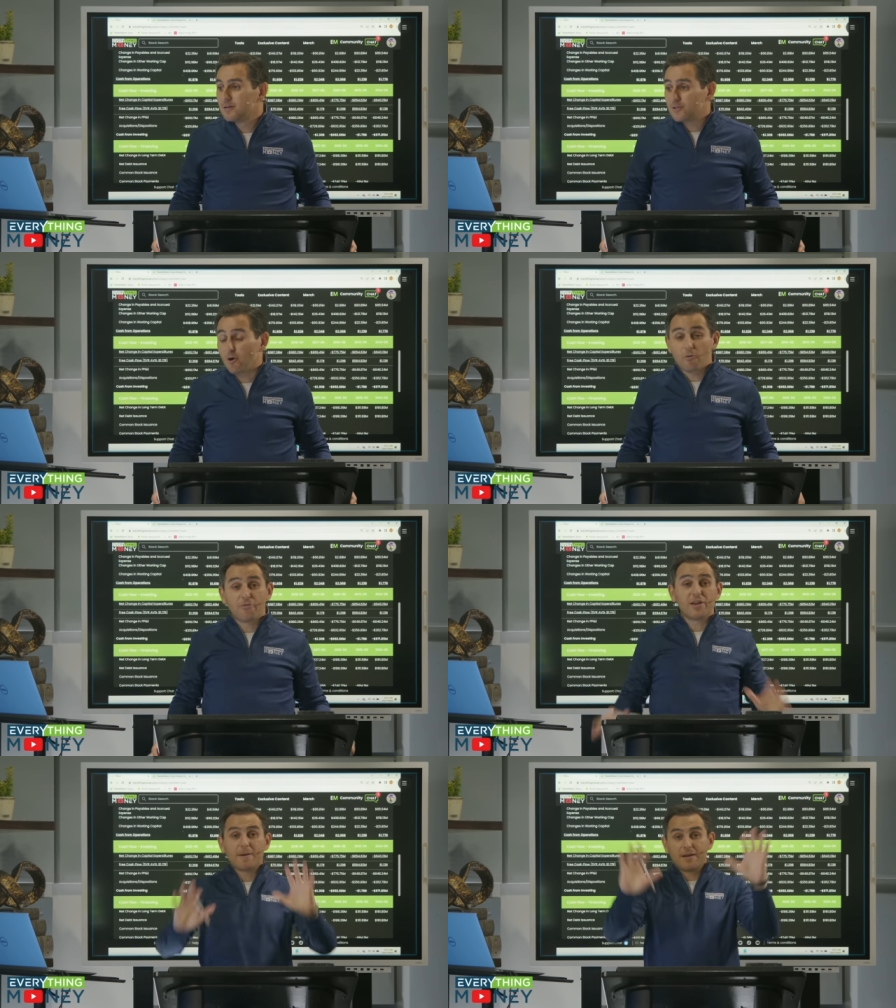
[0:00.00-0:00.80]
So
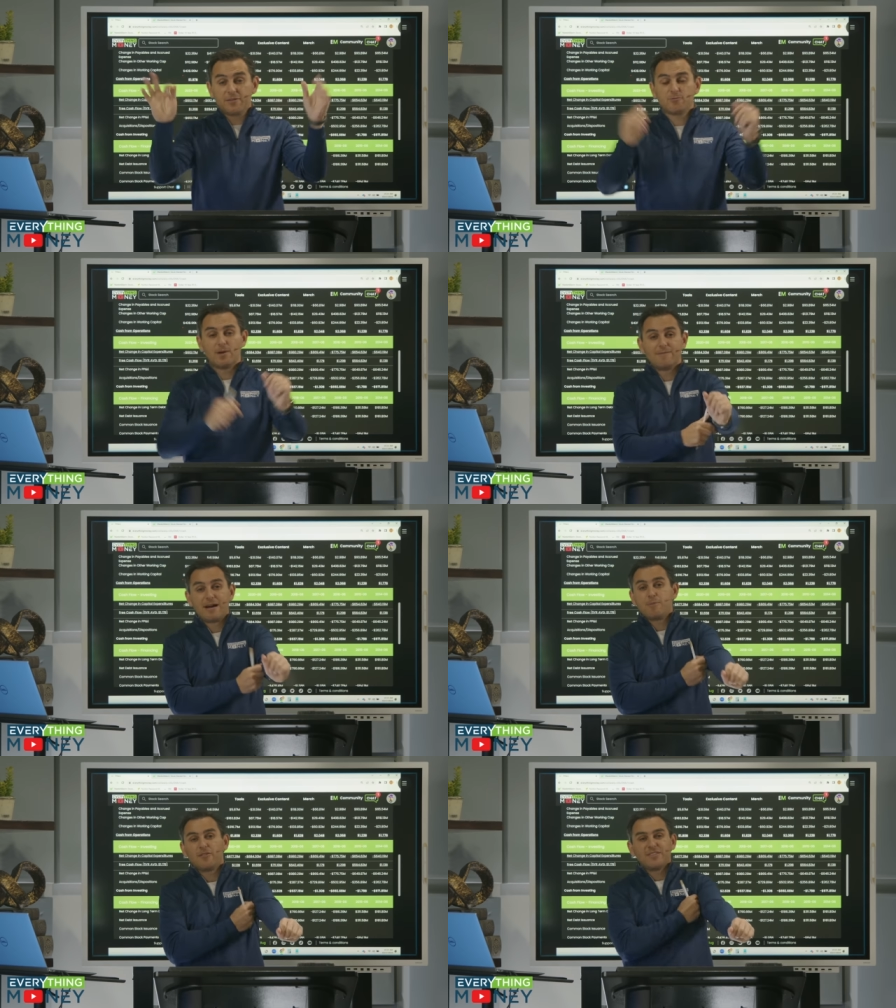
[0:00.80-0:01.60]
think about it this way if
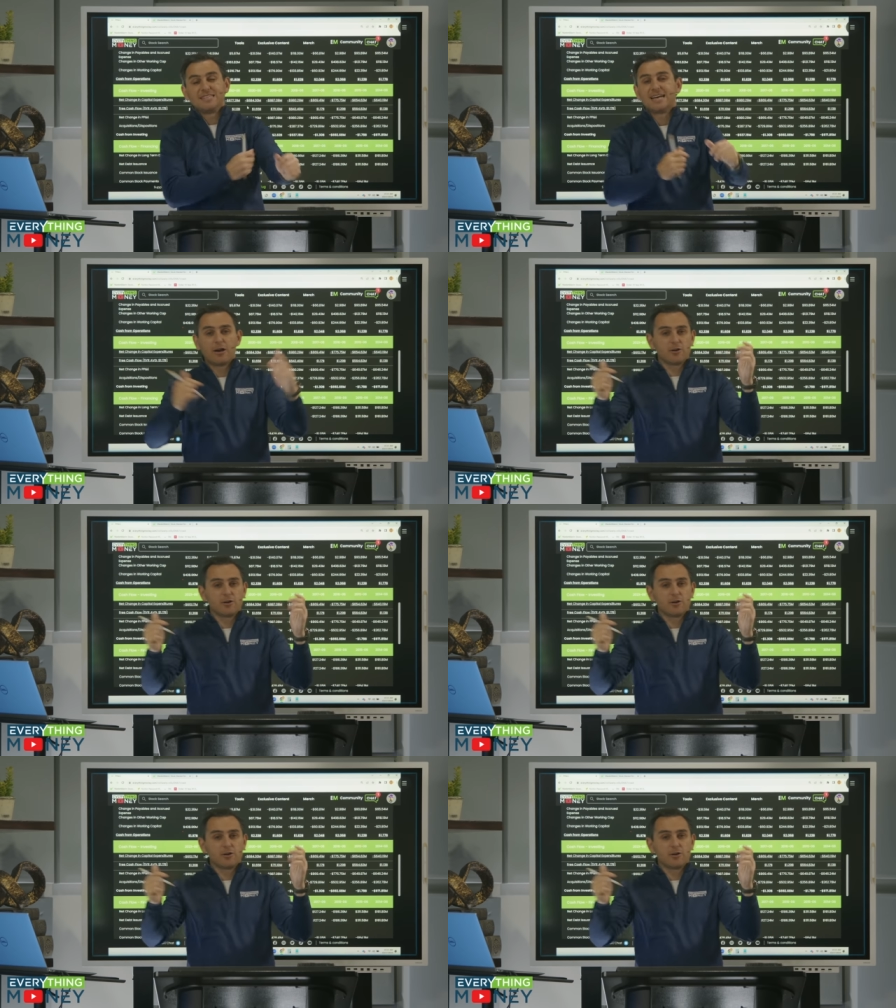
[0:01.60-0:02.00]
I bought the entire